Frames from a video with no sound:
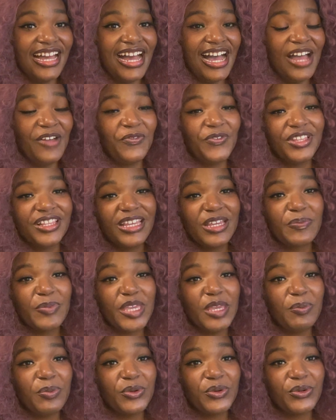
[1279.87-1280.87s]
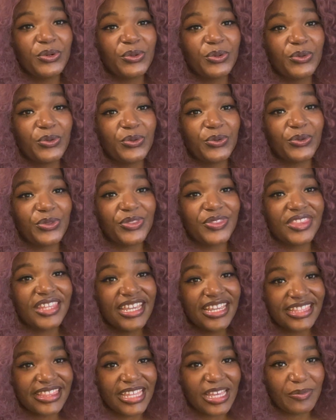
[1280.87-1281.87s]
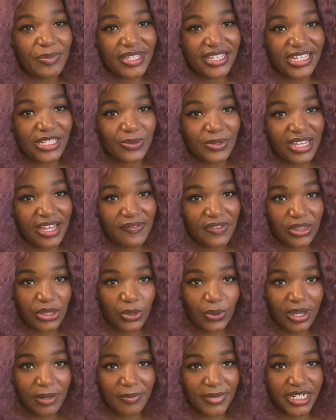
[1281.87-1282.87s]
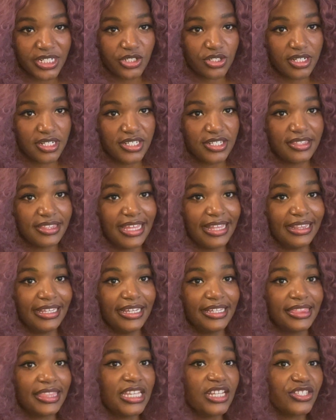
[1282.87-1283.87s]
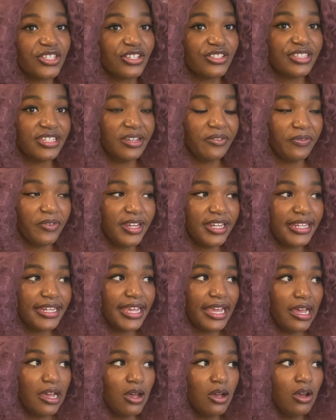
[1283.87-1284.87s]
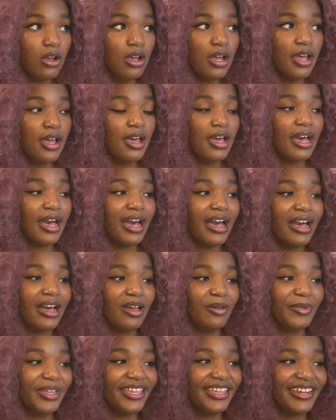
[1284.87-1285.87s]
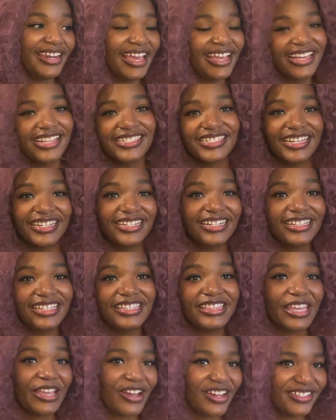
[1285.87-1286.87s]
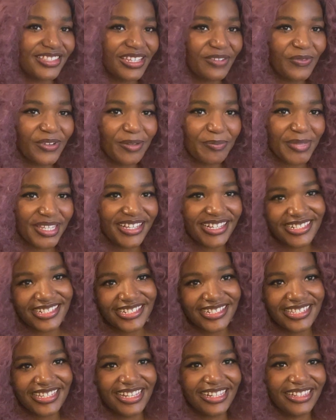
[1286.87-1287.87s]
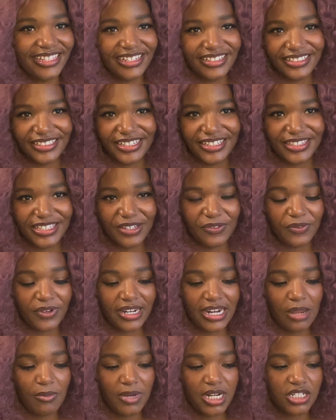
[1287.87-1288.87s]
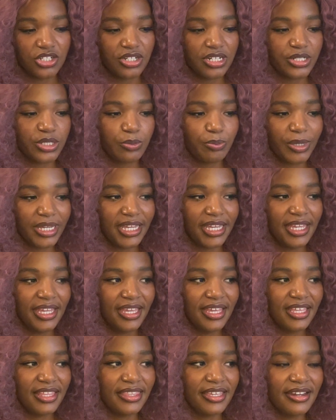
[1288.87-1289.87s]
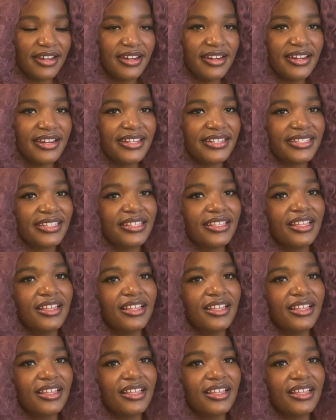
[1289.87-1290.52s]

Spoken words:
I feel like people think that because we have a new administration that like things are different now. And I guess technically they are different because it's like literally a different administration, but there is